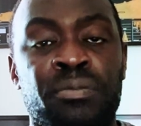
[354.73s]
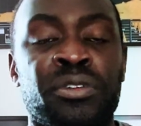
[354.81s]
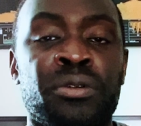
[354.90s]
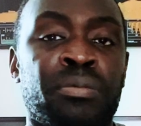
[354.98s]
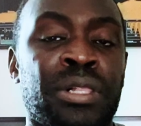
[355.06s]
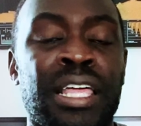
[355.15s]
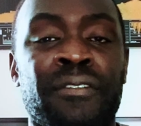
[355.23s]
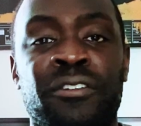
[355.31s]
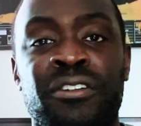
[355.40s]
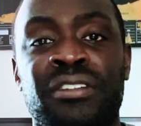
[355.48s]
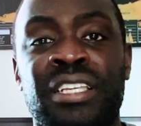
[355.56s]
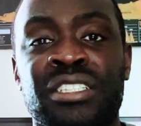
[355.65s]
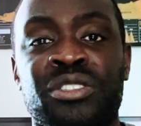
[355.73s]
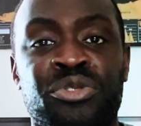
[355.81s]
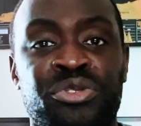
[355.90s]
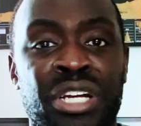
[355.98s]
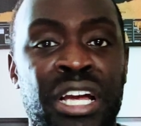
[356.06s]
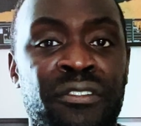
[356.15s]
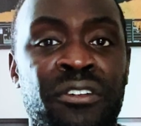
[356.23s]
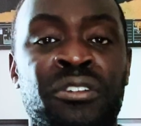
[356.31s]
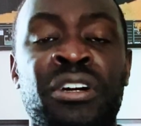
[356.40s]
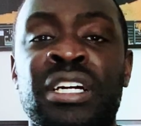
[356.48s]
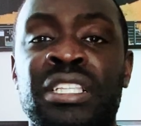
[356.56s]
you plan for your next travel,